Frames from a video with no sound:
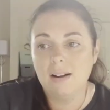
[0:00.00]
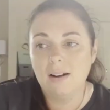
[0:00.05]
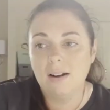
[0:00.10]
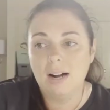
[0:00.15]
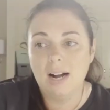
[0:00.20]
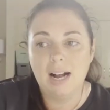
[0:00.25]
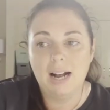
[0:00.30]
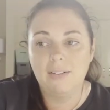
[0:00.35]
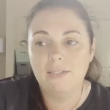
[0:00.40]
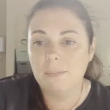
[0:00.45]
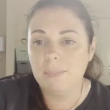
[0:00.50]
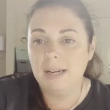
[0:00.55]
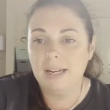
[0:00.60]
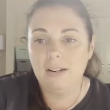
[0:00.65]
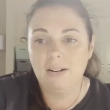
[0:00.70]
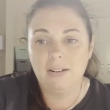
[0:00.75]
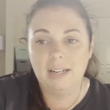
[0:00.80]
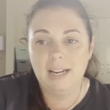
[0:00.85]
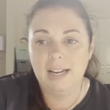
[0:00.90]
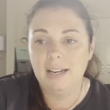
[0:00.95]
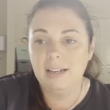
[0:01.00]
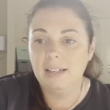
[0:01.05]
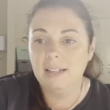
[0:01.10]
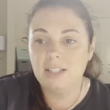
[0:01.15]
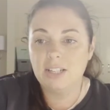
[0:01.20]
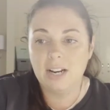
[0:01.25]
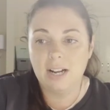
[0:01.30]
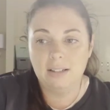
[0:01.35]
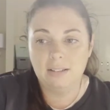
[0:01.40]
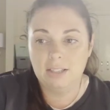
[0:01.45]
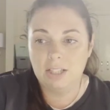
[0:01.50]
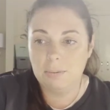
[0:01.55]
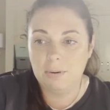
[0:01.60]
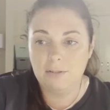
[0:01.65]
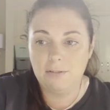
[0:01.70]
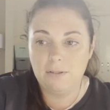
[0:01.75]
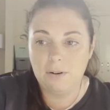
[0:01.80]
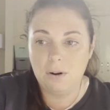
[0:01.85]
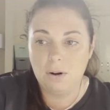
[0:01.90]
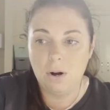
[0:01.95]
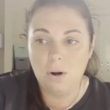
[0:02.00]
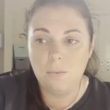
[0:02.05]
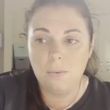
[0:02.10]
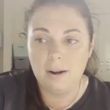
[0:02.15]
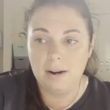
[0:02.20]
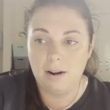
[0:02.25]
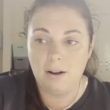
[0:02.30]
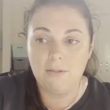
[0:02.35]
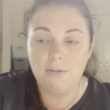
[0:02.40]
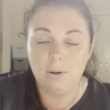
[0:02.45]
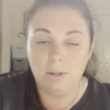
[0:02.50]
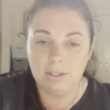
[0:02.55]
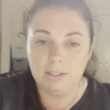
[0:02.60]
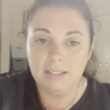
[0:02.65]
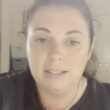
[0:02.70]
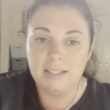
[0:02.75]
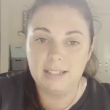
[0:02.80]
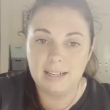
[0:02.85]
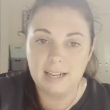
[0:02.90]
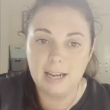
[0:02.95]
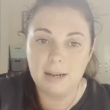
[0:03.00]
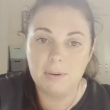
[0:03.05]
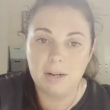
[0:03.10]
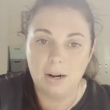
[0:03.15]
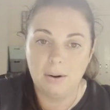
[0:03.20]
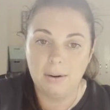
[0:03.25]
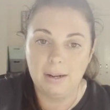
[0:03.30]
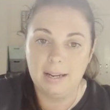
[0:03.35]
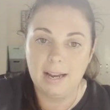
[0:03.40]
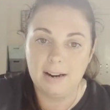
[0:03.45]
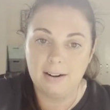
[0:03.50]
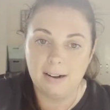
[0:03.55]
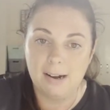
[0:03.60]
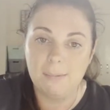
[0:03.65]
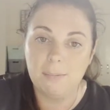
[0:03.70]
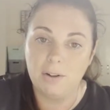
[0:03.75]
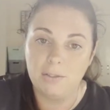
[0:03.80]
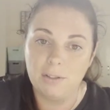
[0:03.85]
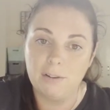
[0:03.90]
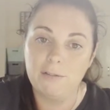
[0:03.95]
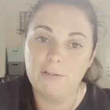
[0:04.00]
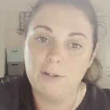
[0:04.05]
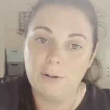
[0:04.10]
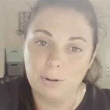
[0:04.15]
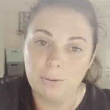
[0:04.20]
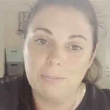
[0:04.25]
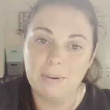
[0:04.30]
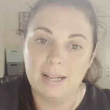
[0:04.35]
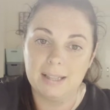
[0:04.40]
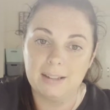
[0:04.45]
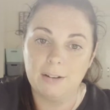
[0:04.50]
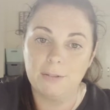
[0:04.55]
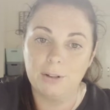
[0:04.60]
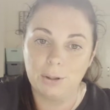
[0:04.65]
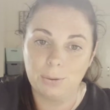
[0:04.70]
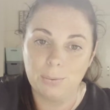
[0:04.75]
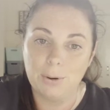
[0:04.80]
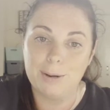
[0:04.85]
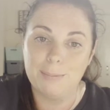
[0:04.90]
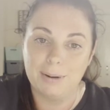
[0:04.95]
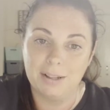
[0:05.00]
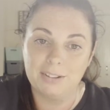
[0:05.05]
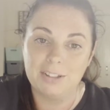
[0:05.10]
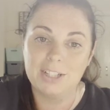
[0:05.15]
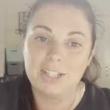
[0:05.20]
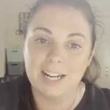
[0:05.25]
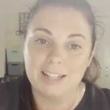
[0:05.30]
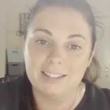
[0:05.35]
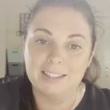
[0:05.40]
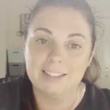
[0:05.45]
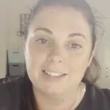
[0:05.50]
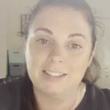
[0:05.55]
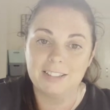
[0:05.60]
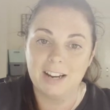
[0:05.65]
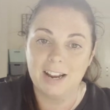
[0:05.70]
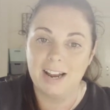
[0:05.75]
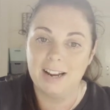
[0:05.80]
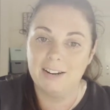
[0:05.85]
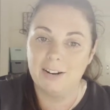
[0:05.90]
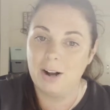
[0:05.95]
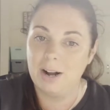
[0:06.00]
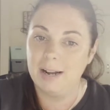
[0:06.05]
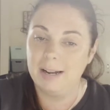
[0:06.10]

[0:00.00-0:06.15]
I haven't been on any challenge before when I've wanted to keep going, and I'm on the fourth month of a 3-month challenge, and